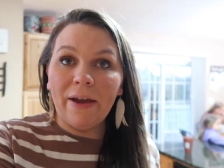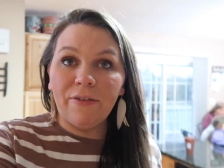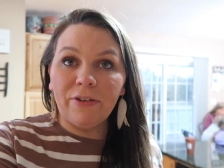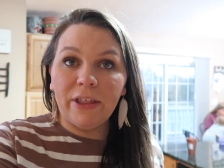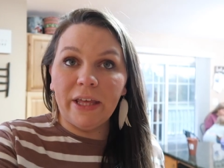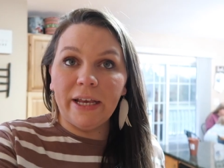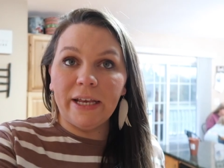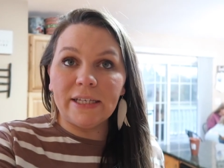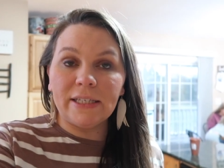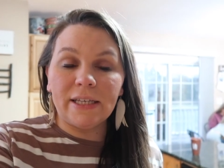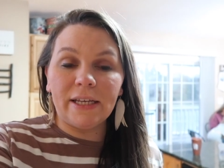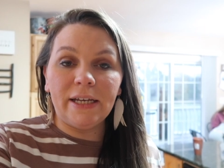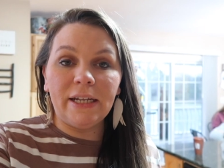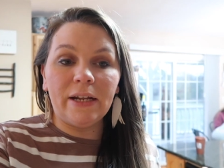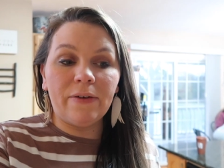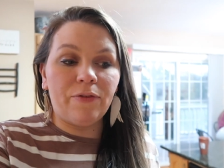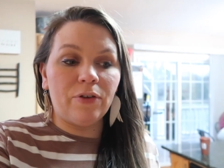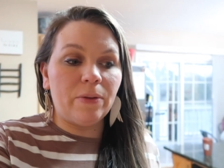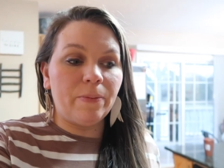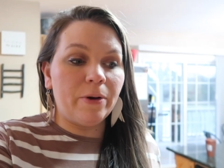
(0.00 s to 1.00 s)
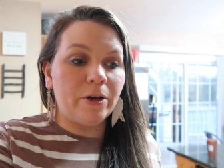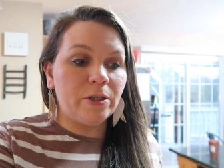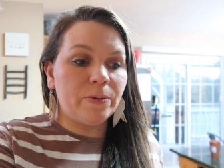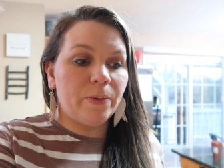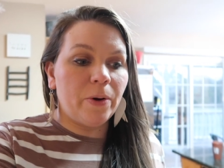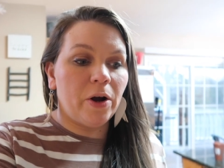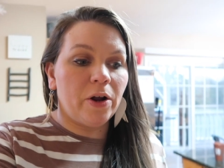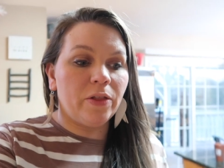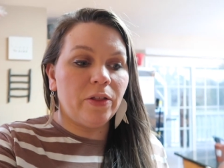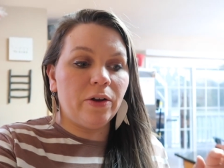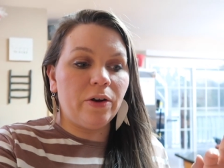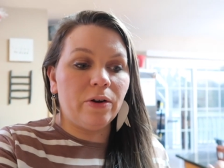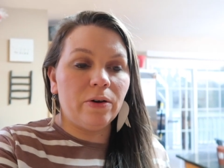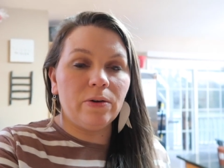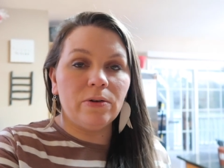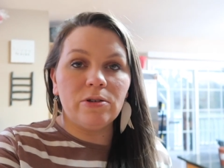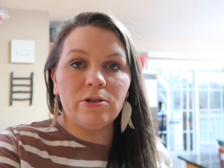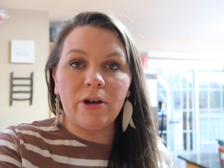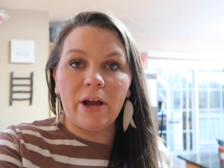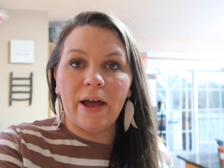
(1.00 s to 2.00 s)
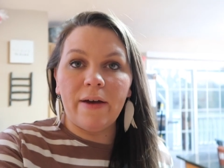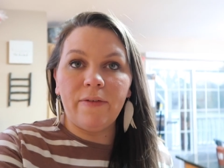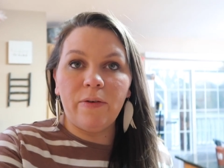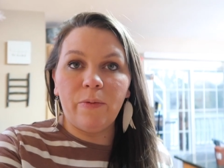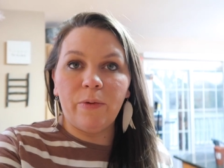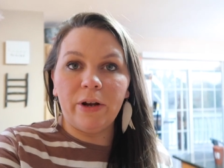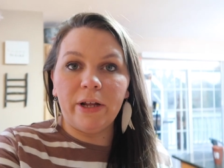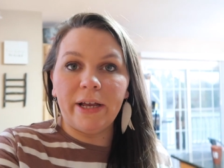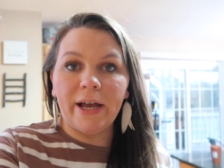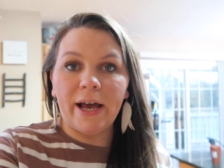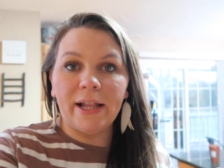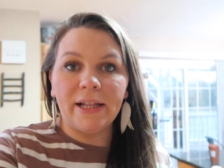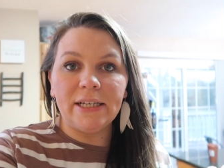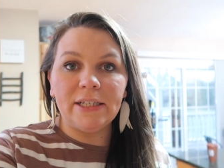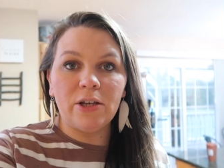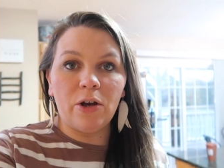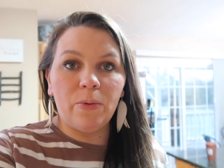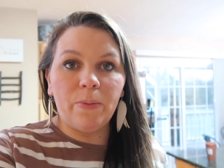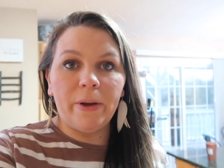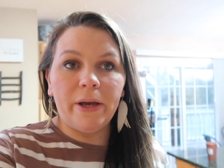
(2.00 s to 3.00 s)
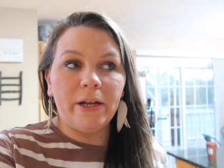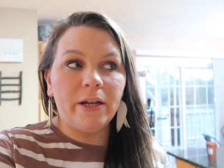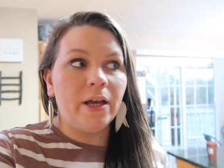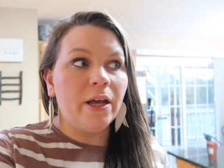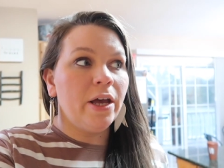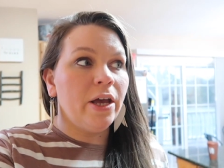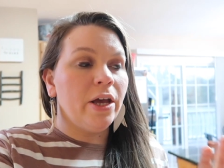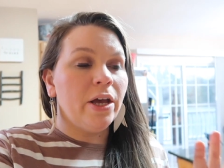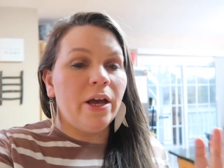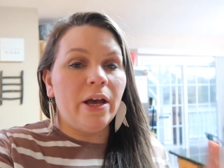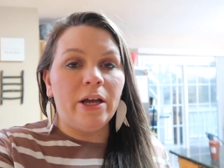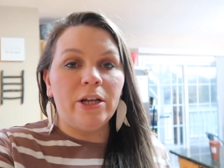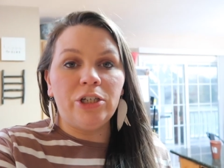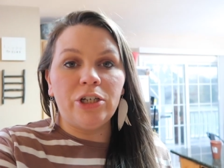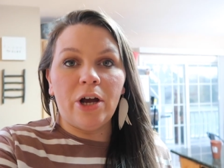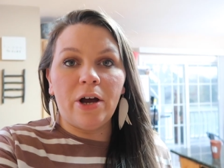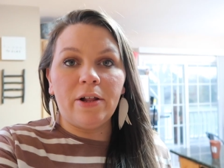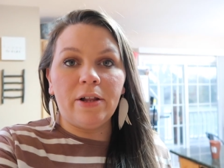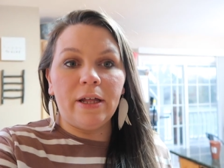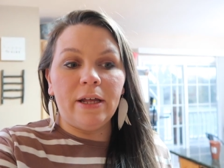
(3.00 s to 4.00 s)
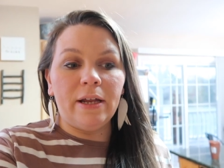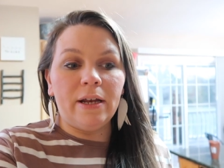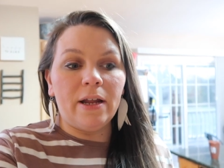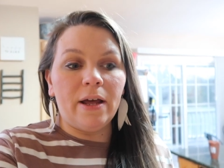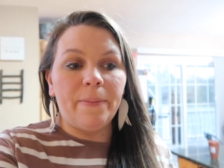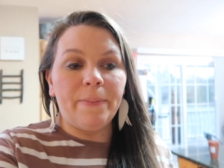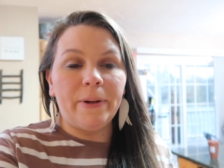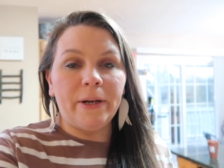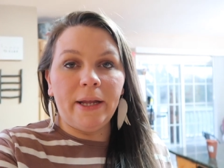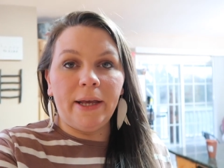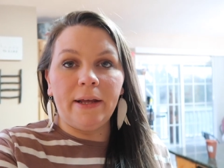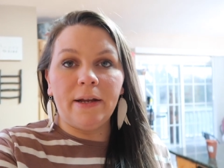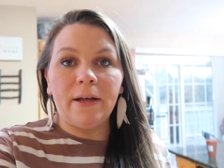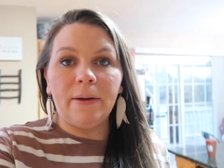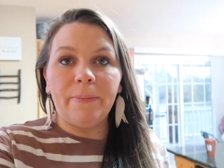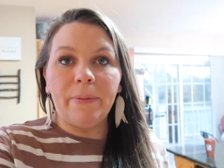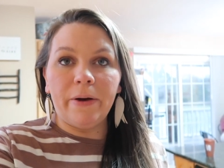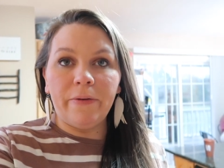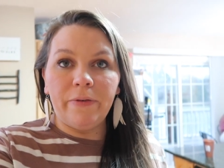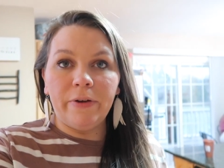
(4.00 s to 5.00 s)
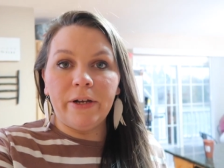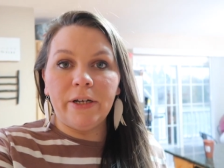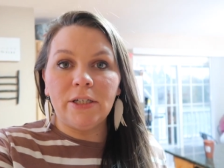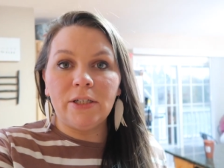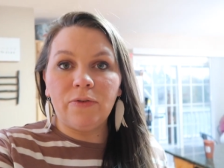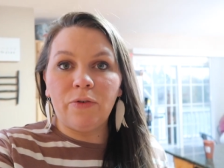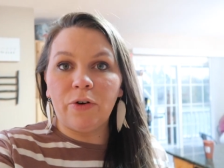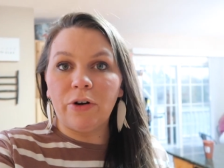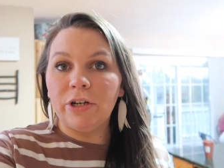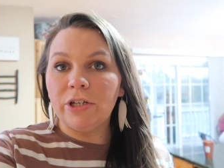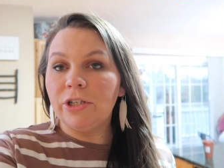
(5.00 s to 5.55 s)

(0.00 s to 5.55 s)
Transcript: Everything is cleaned up for the most part. The girls are having one of Kylie's homemade chocolate banana muffins for